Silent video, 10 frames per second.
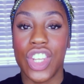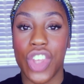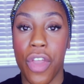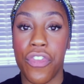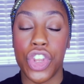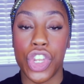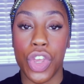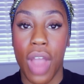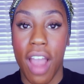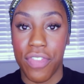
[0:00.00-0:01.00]
So if you
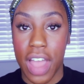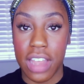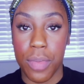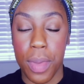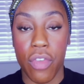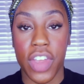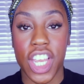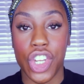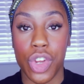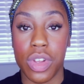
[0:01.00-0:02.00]
do have that as a bit of an
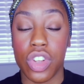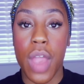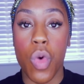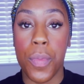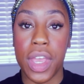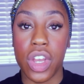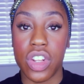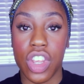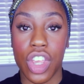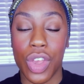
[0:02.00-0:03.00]
issue, it would be
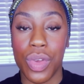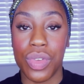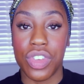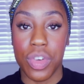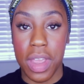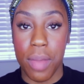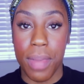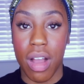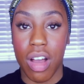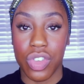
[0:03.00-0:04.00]
good to use Jamaican
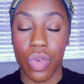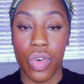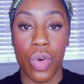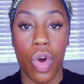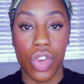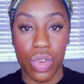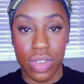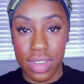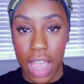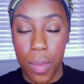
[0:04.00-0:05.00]
black castor oil on your
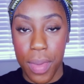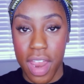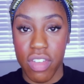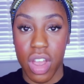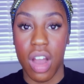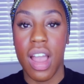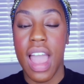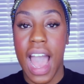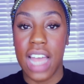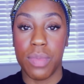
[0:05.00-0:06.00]
scalp area
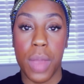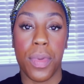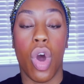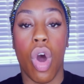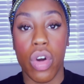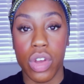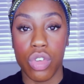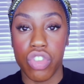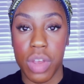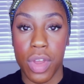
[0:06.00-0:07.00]
as maybe a hot
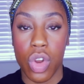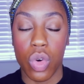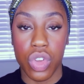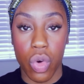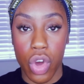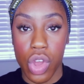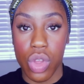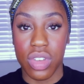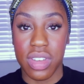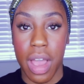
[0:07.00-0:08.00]
oil treatment, or to oil
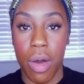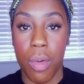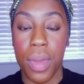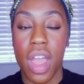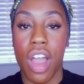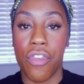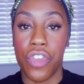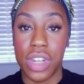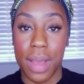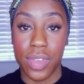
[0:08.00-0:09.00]
your scalp a
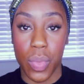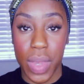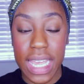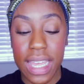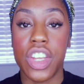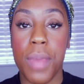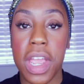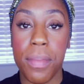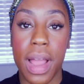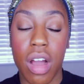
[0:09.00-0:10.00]
few times a week.
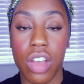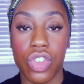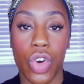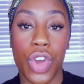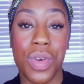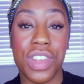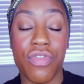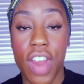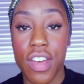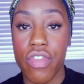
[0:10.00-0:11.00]
Jamaican black castor oil is
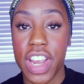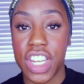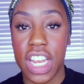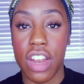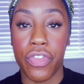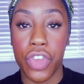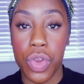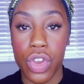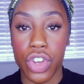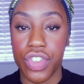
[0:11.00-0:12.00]
very rich in a
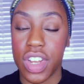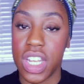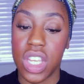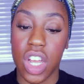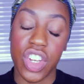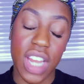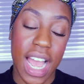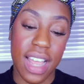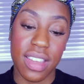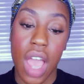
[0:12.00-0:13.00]
few nutrients such
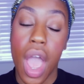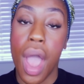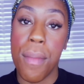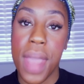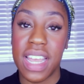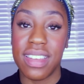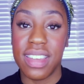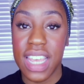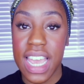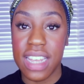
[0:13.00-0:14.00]
as
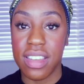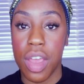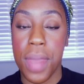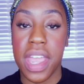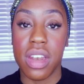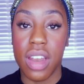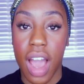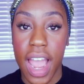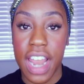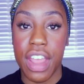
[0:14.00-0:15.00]
omega-6,
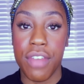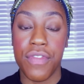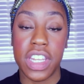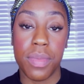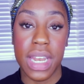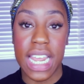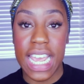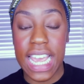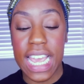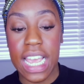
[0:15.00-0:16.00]
omega-9, and vitamin
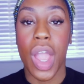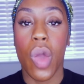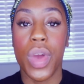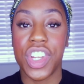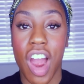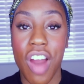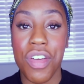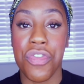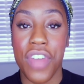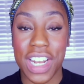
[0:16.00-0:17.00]
E, which
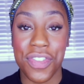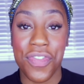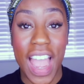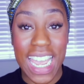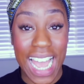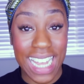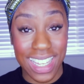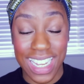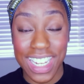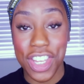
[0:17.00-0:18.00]
are in fact fatty
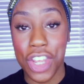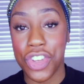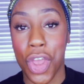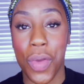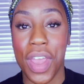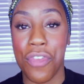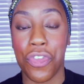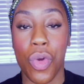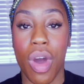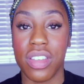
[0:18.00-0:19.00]
acids. So if
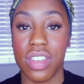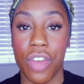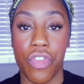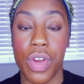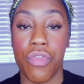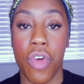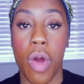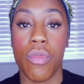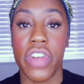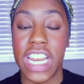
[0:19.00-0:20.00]
you are suffering
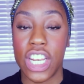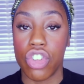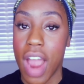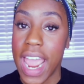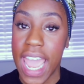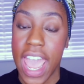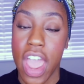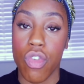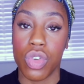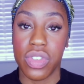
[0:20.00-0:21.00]
from really dry
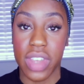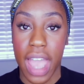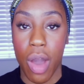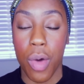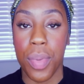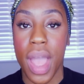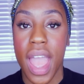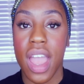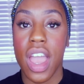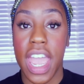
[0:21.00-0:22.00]
hair or scalp,
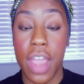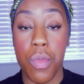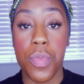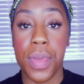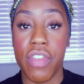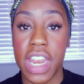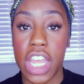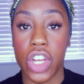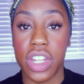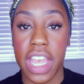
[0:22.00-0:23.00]
it would be
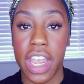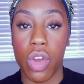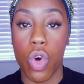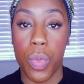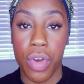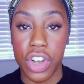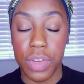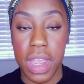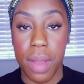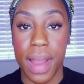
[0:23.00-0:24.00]
really good to incorporate
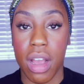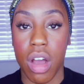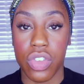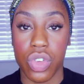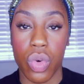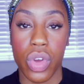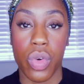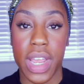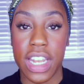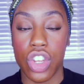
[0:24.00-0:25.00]
Jamaican black castor
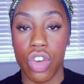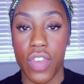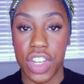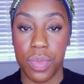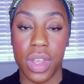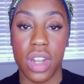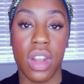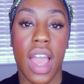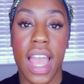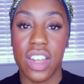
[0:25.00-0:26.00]
oil into your
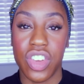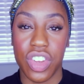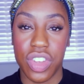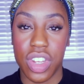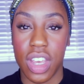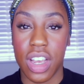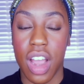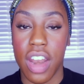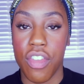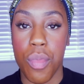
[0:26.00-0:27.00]
regimen, just to
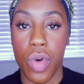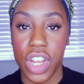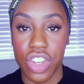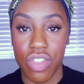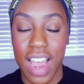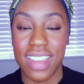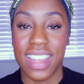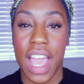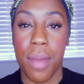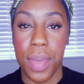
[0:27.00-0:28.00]
kind of
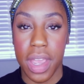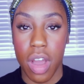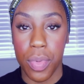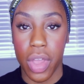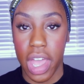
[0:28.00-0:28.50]
moisturize it and pick up your